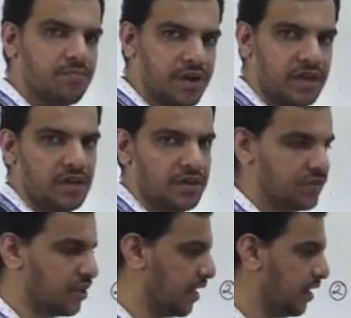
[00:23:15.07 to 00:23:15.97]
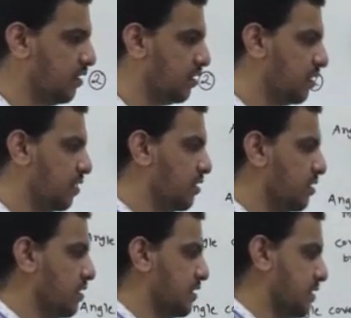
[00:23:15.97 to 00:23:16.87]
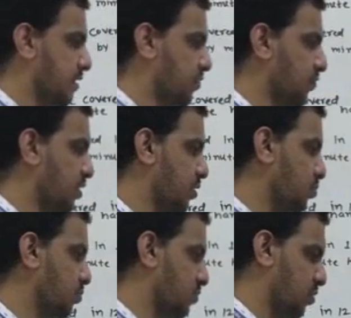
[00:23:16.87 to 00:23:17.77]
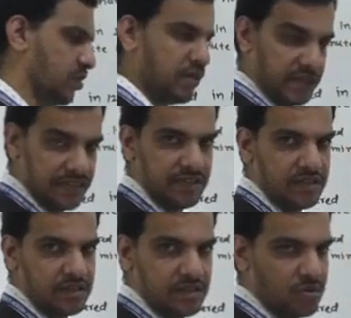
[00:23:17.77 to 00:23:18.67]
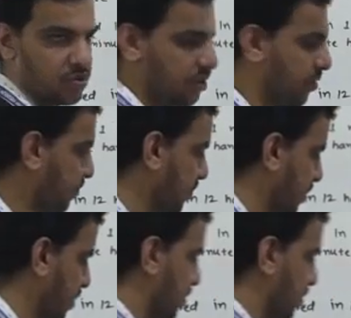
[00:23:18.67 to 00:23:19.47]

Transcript: by our hand is equal to 30 degree, okay.